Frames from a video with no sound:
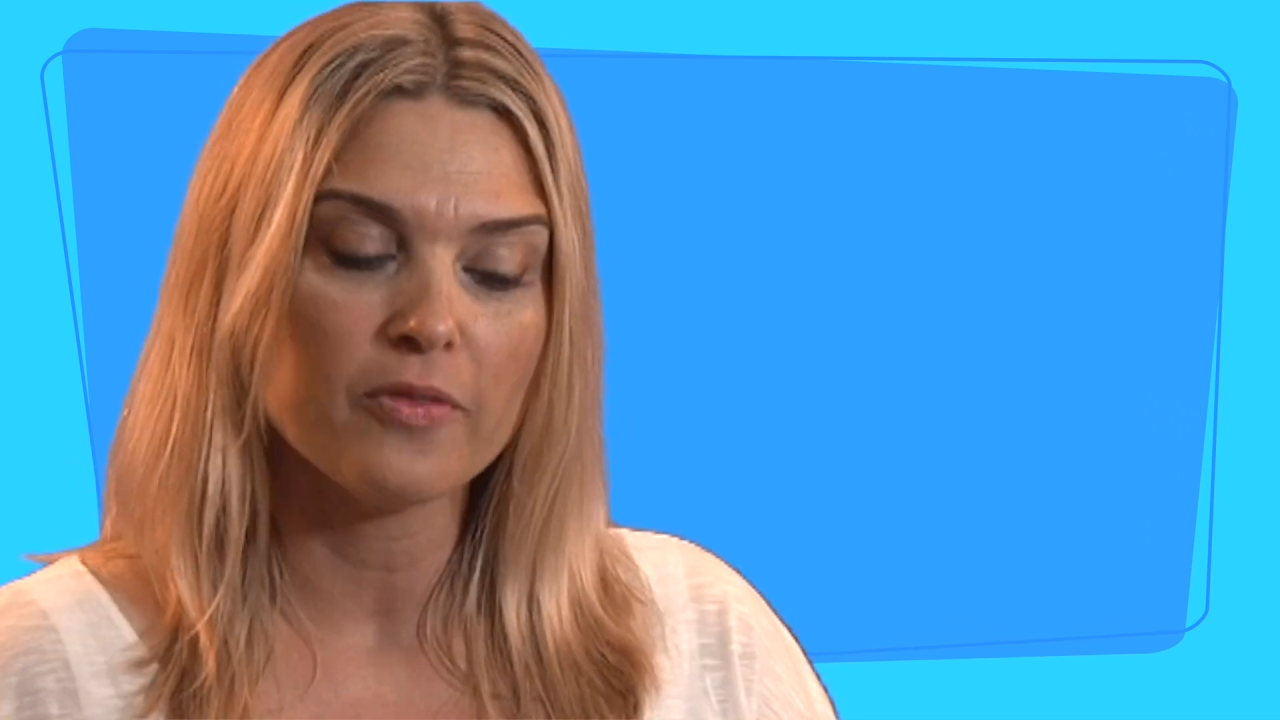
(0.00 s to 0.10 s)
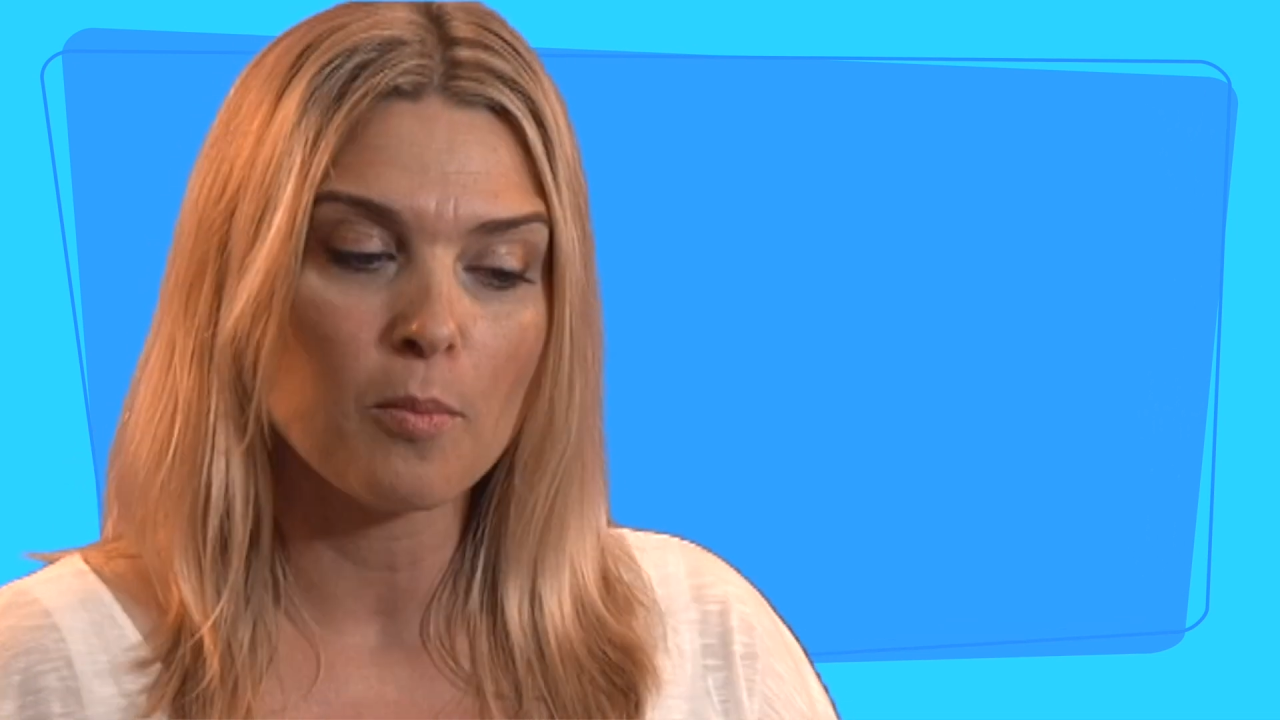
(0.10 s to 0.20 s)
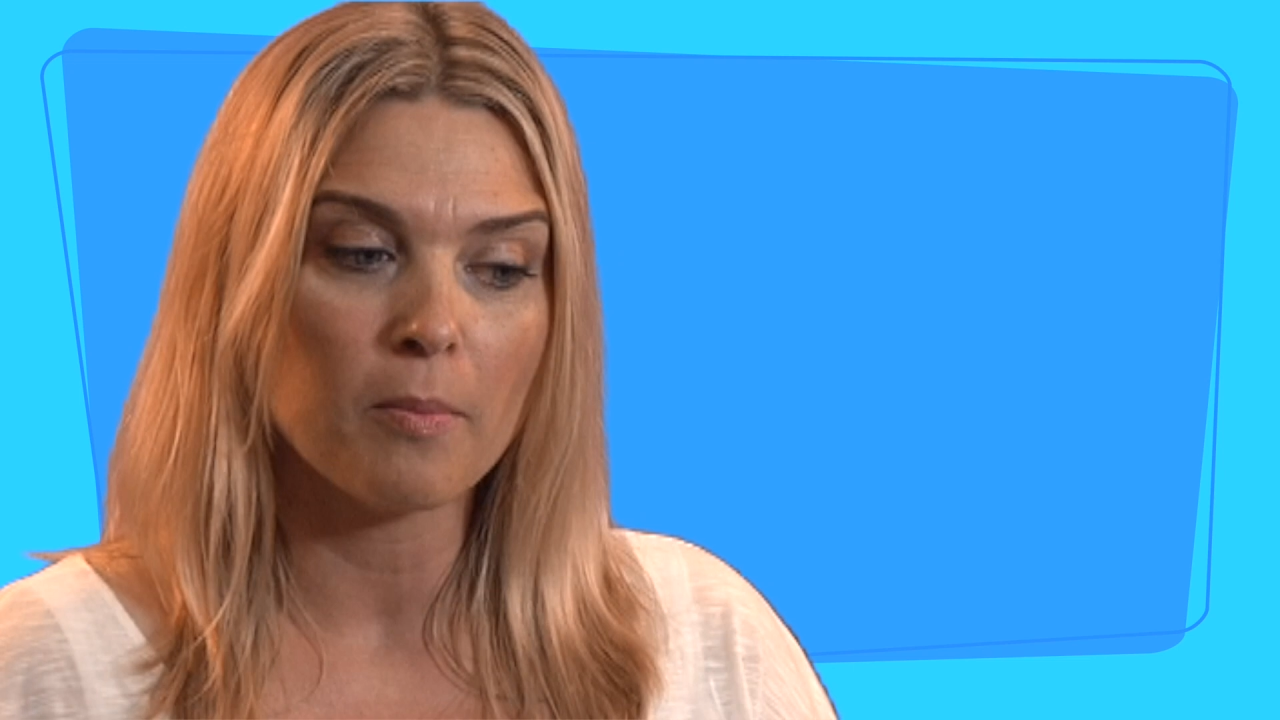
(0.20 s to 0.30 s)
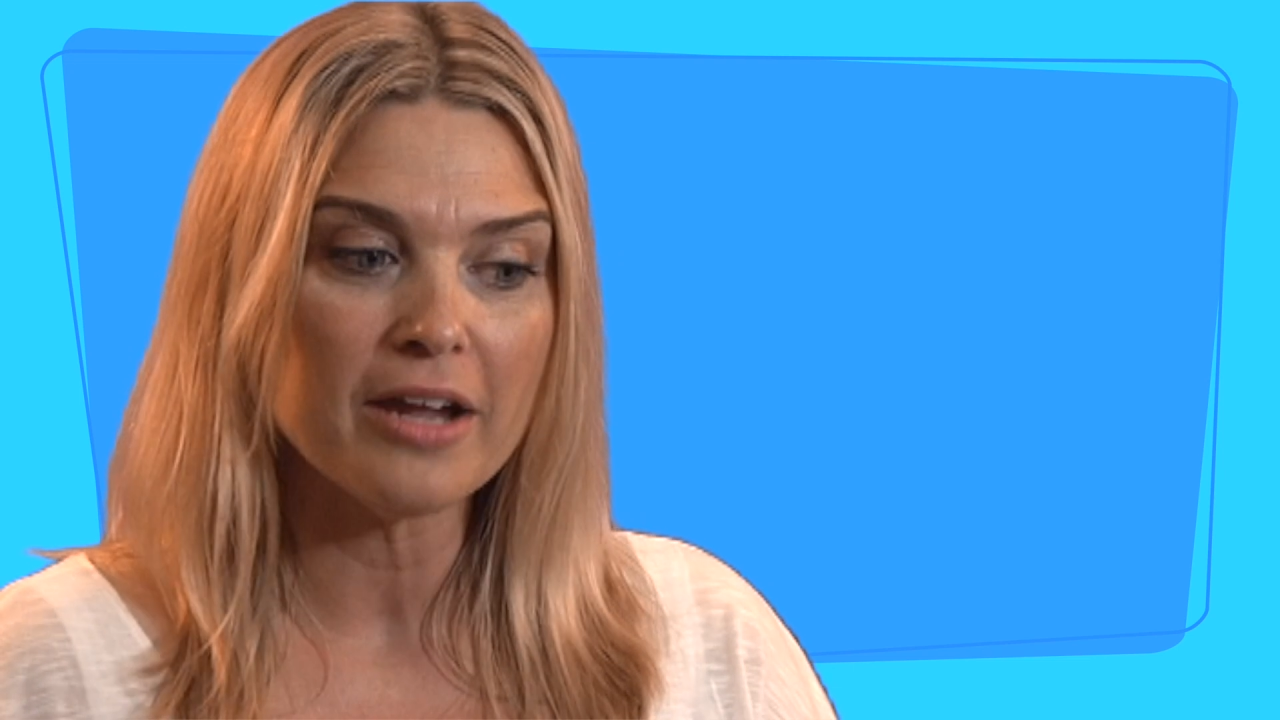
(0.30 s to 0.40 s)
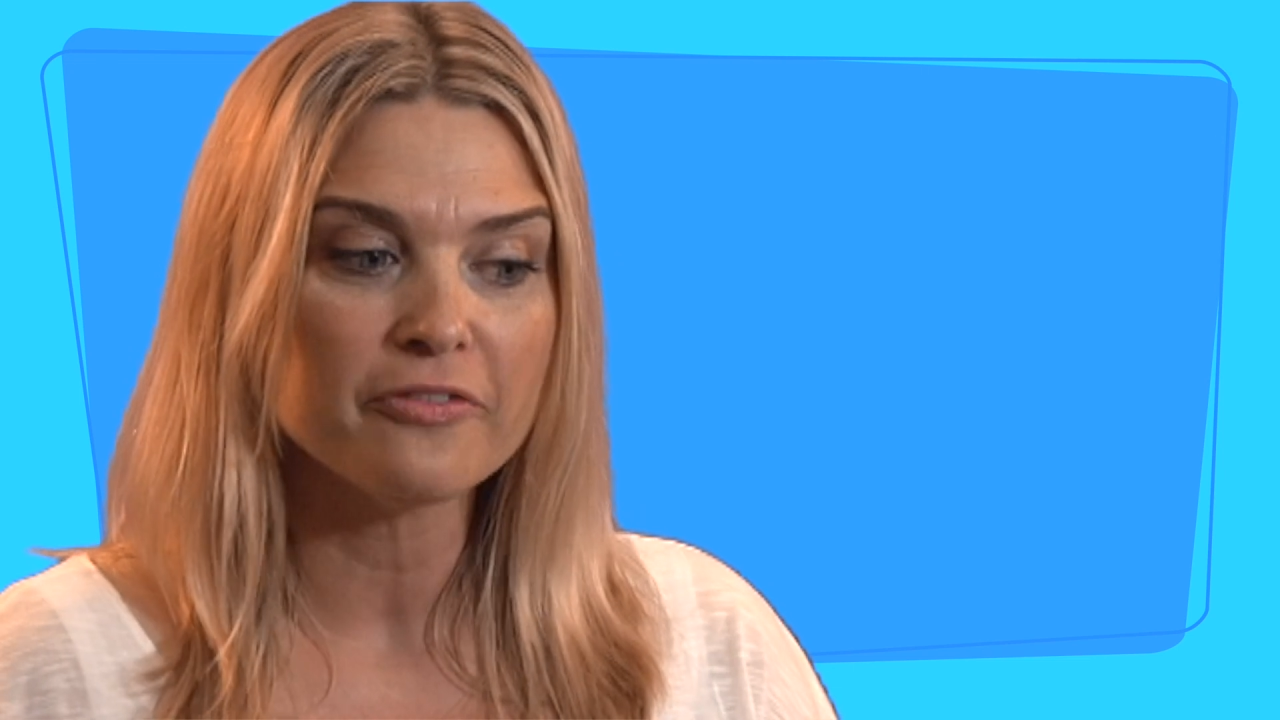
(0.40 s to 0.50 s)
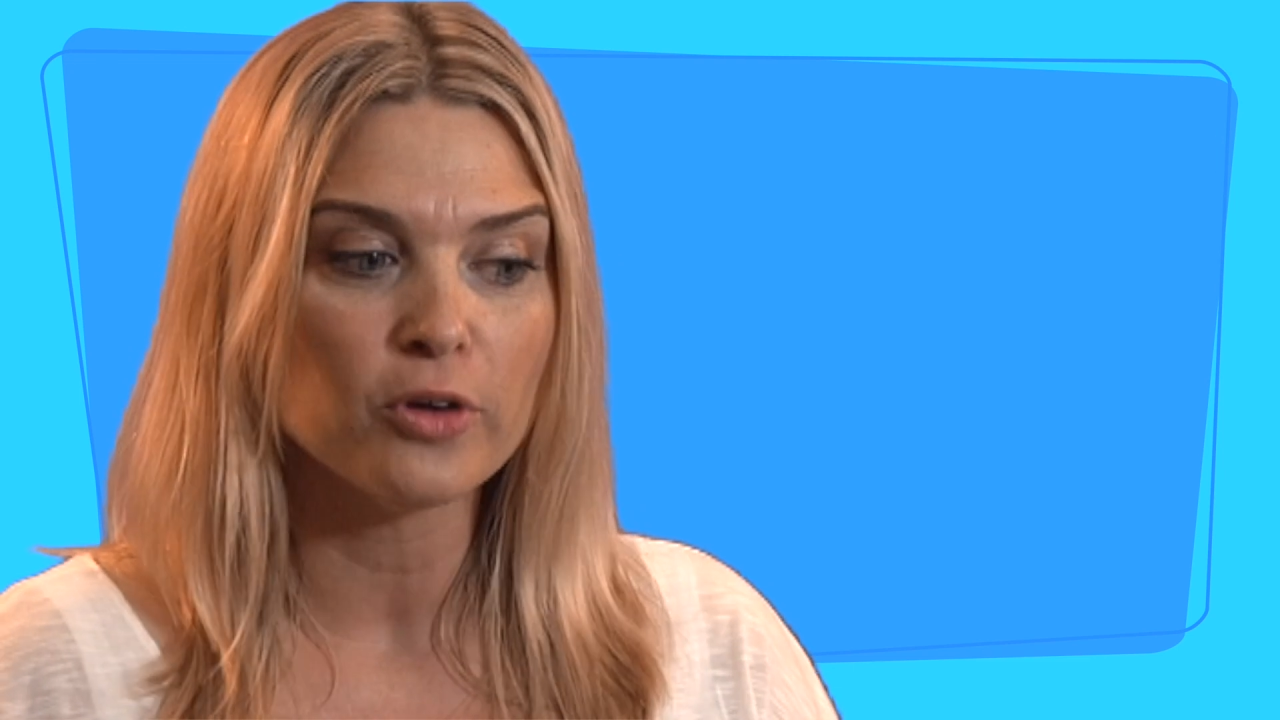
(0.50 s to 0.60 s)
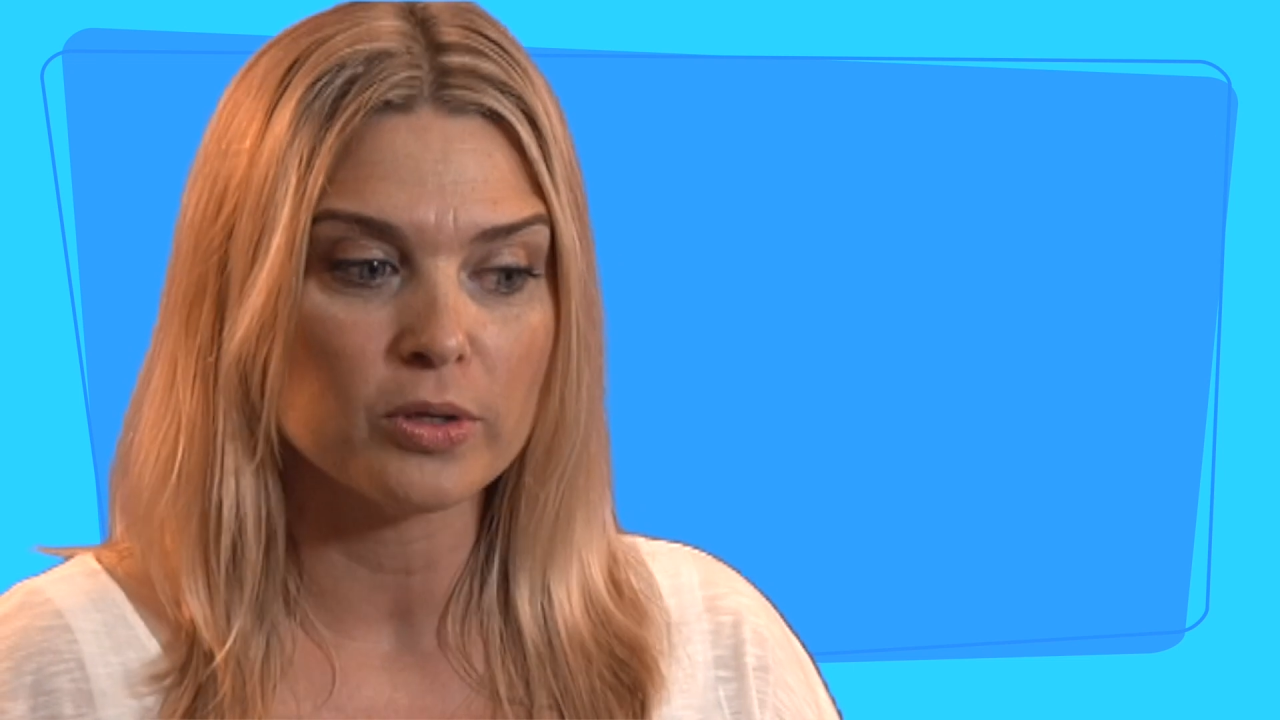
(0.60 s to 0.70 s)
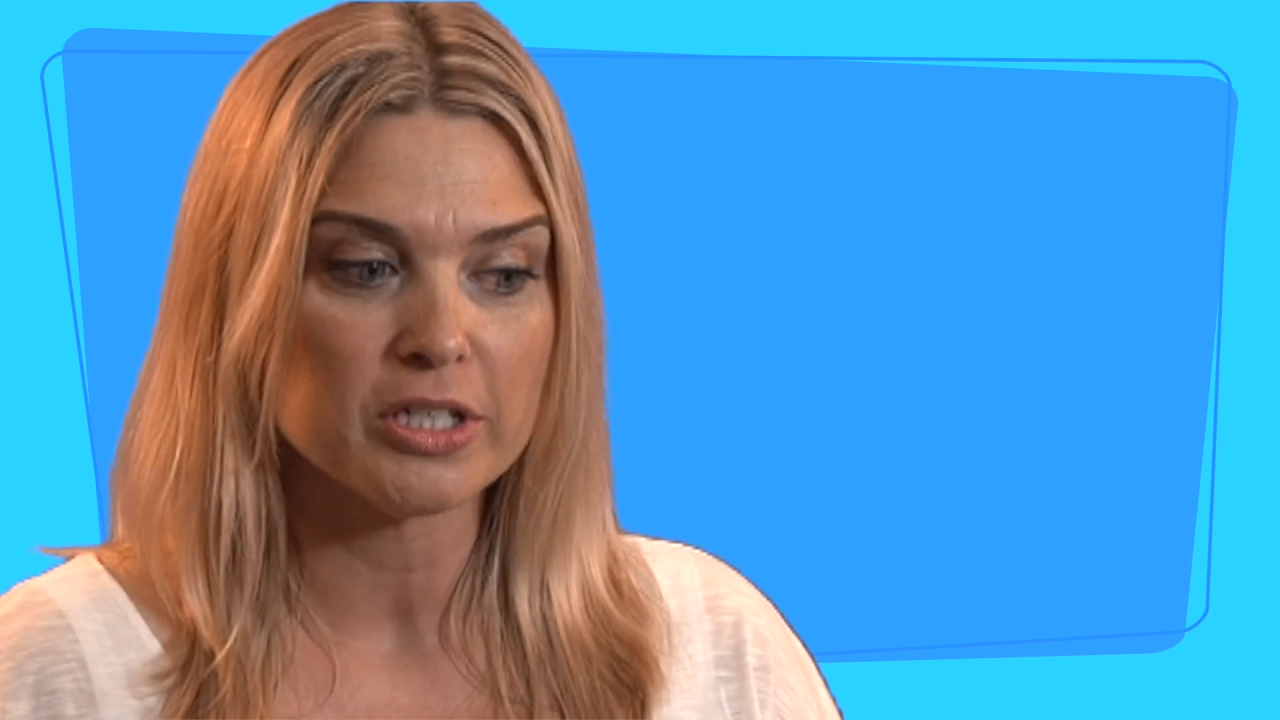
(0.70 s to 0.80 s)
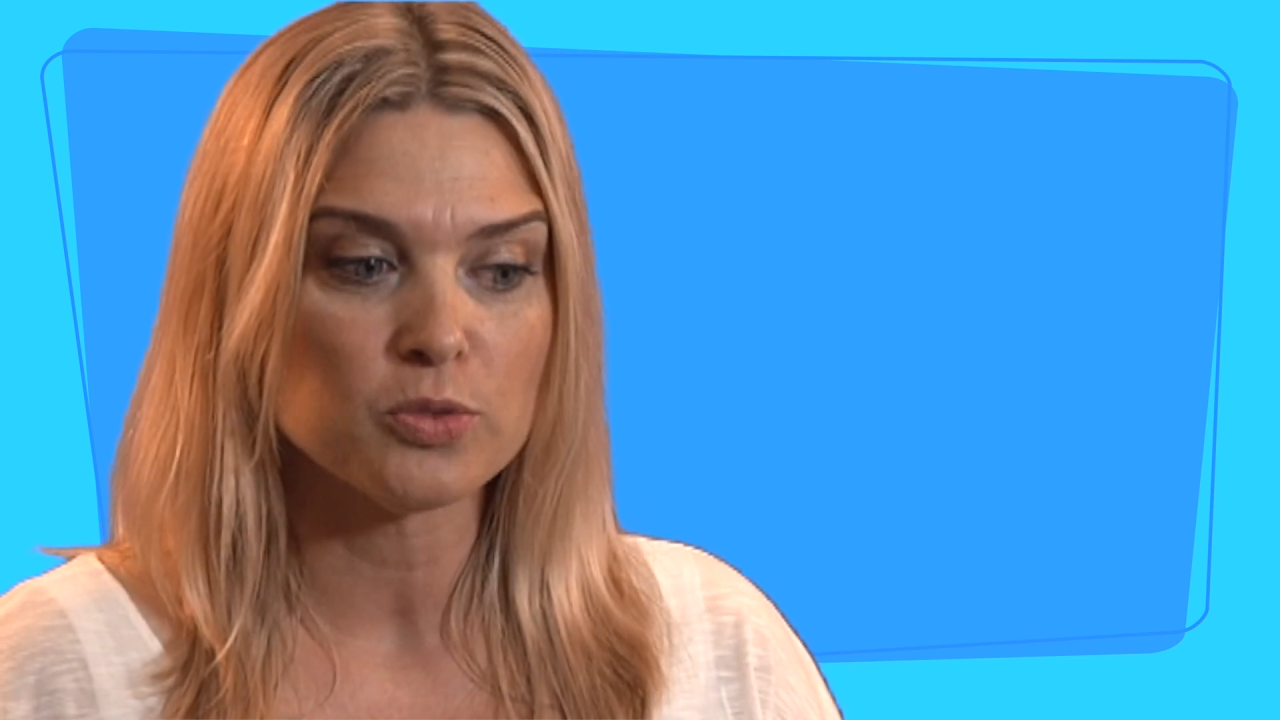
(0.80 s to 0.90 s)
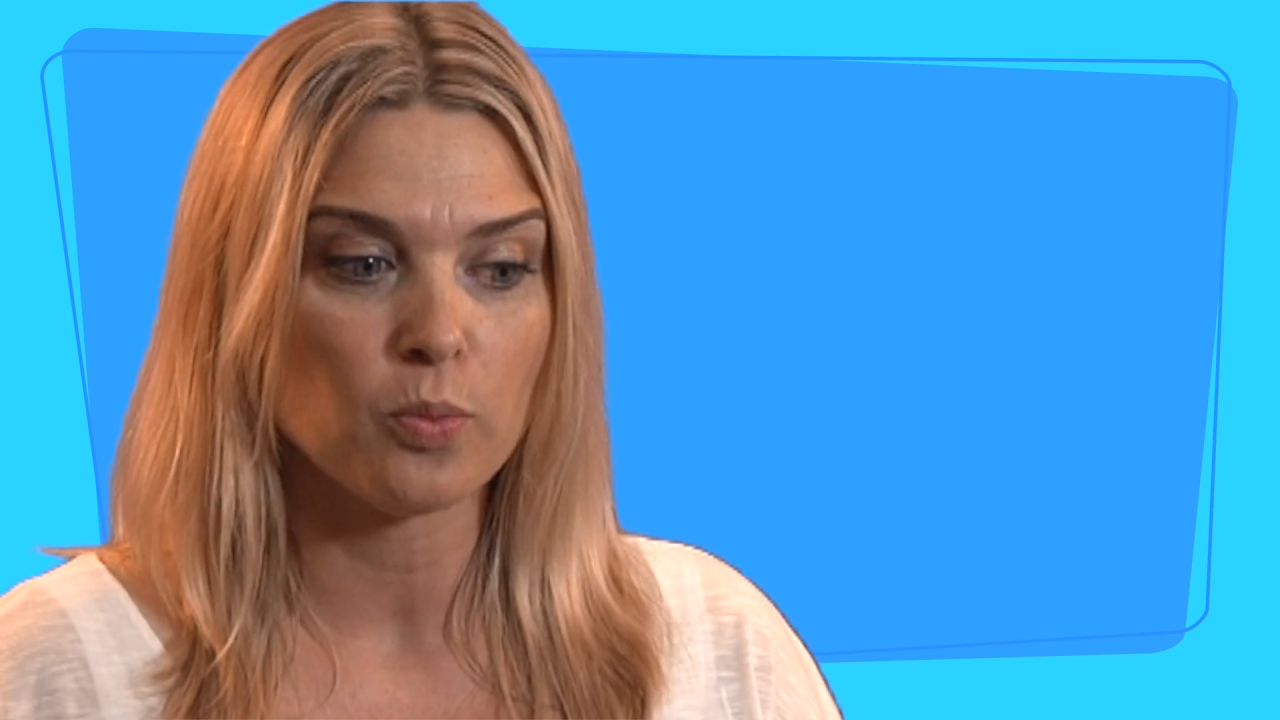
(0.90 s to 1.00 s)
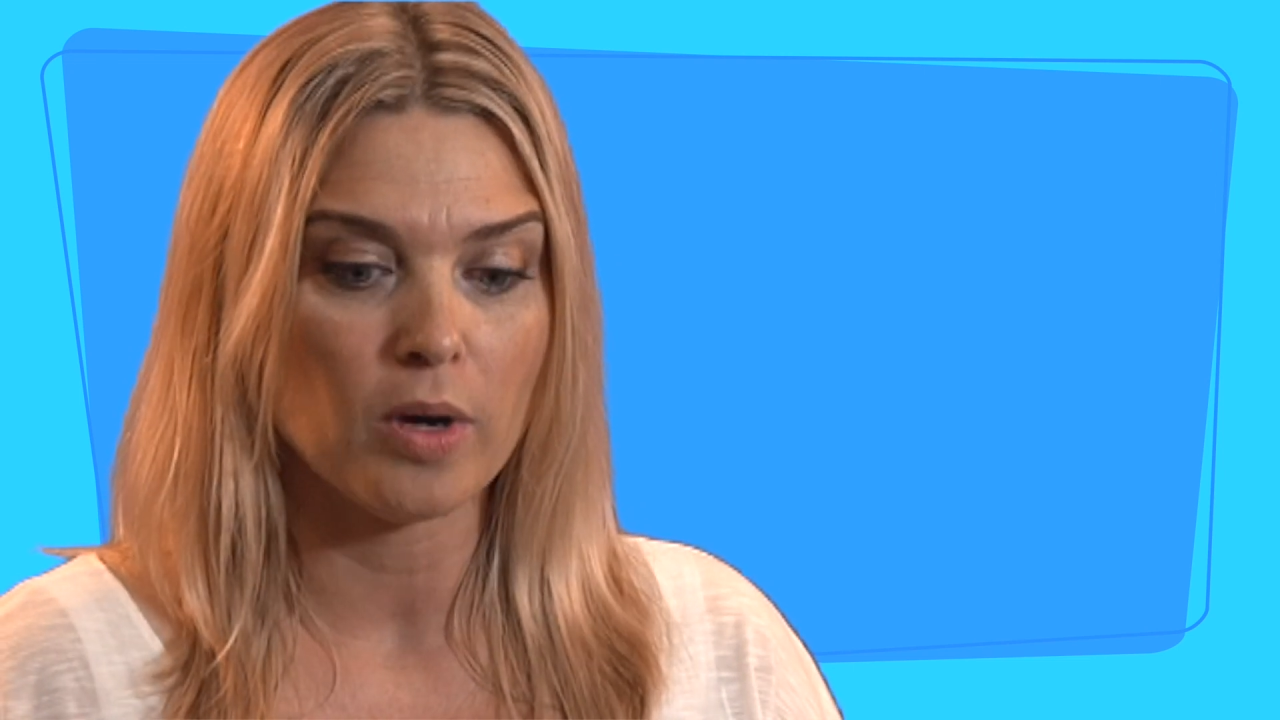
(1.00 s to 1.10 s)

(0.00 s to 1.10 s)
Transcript: My focus